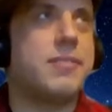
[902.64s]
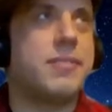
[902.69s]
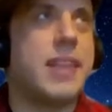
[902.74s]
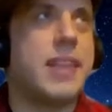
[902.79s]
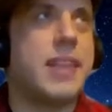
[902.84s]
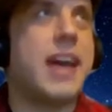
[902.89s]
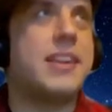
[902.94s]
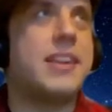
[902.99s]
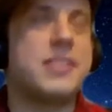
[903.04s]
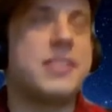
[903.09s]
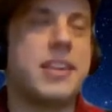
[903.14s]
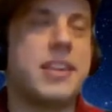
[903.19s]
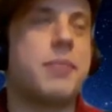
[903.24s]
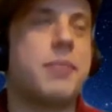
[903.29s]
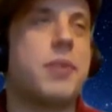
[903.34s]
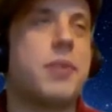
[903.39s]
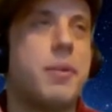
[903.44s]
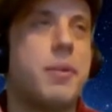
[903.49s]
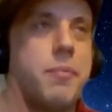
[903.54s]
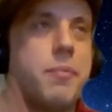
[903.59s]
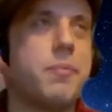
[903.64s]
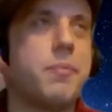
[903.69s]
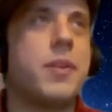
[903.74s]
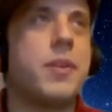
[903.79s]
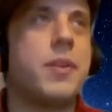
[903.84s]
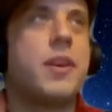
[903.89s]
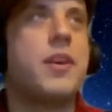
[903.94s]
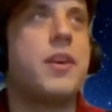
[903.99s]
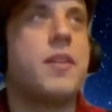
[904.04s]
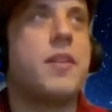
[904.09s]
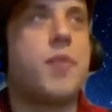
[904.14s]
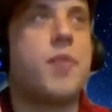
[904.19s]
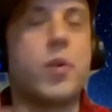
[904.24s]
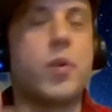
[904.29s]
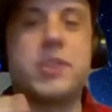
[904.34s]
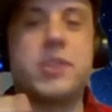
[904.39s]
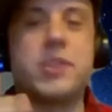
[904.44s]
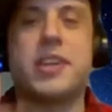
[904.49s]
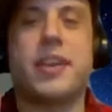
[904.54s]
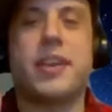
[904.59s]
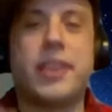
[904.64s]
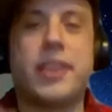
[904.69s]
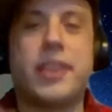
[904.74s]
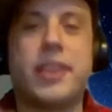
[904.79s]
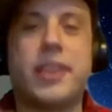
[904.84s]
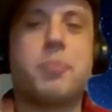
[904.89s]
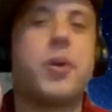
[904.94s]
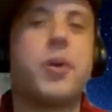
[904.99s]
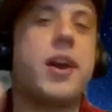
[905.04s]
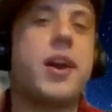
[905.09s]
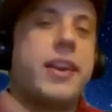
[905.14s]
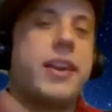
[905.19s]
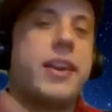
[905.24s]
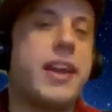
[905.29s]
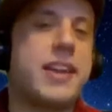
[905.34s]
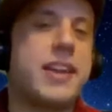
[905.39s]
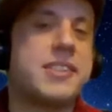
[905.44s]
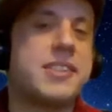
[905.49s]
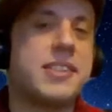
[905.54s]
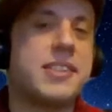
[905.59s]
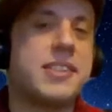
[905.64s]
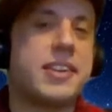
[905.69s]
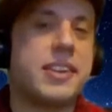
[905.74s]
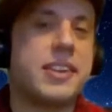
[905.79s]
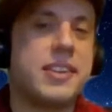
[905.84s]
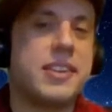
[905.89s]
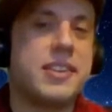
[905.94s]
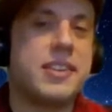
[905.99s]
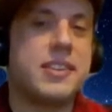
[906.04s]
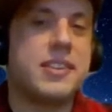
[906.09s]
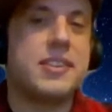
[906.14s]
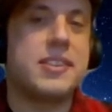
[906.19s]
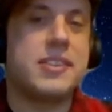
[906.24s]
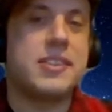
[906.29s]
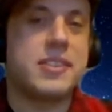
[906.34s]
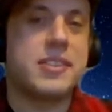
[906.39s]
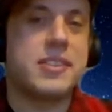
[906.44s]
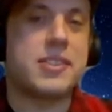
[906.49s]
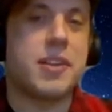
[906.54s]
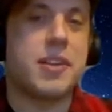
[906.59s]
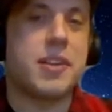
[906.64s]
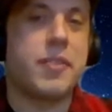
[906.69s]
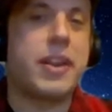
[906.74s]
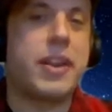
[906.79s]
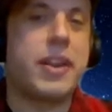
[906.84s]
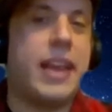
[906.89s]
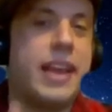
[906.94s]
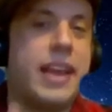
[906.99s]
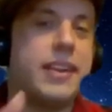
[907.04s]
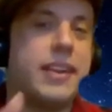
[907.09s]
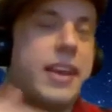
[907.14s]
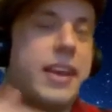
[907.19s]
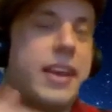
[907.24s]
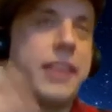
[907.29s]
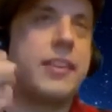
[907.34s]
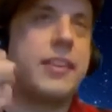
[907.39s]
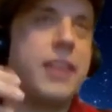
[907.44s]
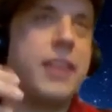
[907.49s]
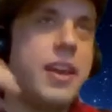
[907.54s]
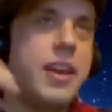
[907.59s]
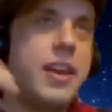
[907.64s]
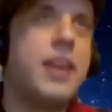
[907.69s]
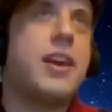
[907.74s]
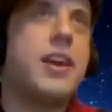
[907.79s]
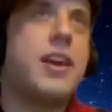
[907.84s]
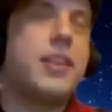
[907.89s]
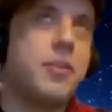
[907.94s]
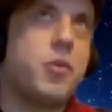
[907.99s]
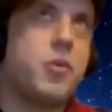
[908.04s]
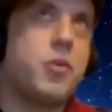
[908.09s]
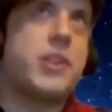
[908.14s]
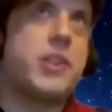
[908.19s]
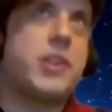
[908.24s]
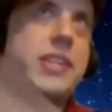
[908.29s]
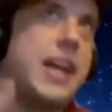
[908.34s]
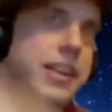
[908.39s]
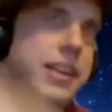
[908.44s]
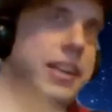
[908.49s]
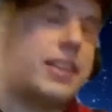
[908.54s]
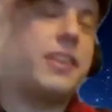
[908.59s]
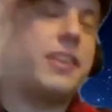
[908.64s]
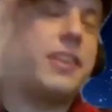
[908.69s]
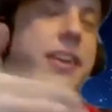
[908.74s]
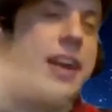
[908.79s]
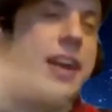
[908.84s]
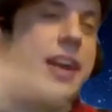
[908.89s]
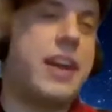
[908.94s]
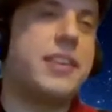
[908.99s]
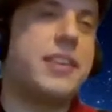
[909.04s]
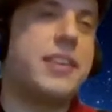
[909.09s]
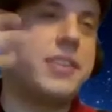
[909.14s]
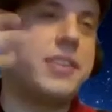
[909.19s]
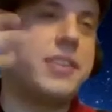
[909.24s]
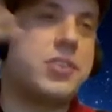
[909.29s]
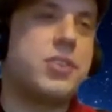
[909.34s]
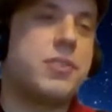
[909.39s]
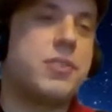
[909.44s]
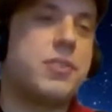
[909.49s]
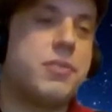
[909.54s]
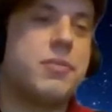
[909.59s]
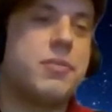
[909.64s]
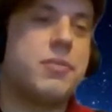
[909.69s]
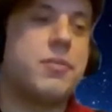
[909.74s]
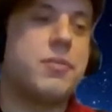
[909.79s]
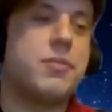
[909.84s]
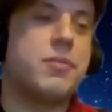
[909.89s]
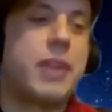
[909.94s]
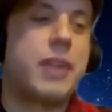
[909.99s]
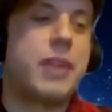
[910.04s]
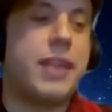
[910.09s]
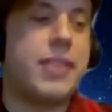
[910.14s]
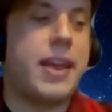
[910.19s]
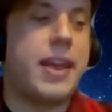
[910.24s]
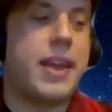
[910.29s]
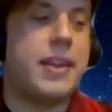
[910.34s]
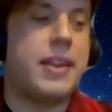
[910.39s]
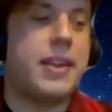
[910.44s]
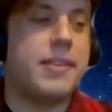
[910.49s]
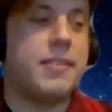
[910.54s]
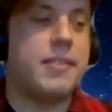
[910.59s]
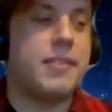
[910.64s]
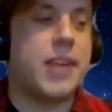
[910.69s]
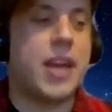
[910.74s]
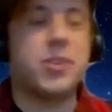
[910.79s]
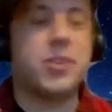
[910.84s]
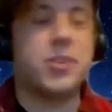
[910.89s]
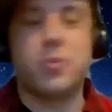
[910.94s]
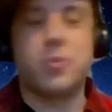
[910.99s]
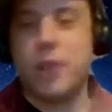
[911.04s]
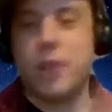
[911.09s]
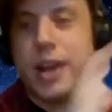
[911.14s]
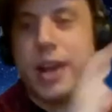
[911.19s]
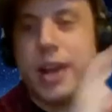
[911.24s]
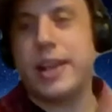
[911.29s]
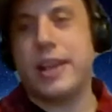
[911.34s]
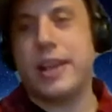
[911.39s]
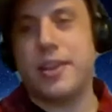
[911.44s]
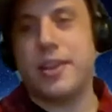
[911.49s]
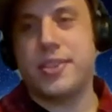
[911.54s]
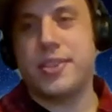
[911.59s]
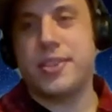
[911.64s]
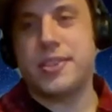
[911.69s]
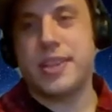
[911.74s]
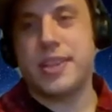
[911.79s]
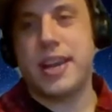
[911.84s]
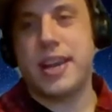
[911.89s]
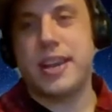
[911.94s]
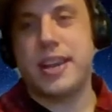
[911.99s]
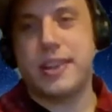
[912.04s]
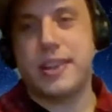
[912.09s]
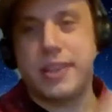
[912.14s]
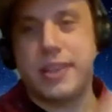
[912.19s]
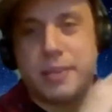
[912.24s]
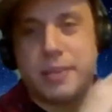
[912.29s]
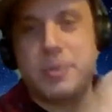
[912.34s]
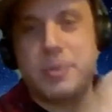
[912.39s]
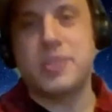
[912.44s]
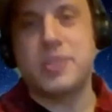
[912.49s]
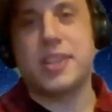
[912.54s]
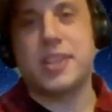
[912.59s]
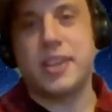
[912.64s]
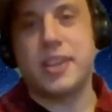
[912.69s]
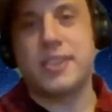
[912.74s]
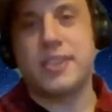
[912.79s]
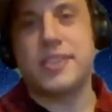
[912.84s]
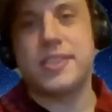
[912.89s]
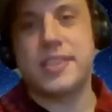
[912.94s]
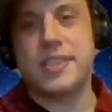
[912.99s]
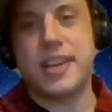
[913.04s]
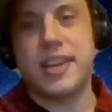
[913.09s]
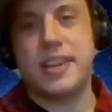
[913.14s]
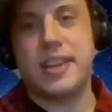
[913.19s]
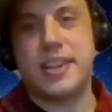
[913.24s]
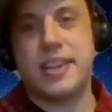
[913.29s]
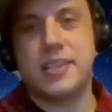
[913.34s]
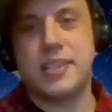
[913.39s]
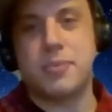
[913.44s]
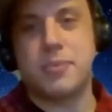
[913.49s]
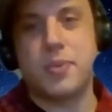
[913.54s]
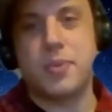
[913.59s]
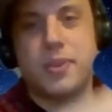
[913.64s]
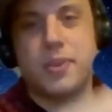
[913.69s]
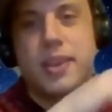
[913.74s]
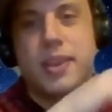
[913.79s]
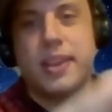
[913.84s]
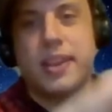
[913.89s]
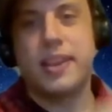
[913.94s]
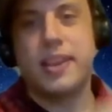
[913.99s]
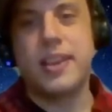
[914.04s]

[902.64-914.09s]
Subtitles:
that is like what I'm focusing on, like the broadcasting stuff, and like the voice acting, like I audition, and then I do writing on the side and like music on the side, and that's more like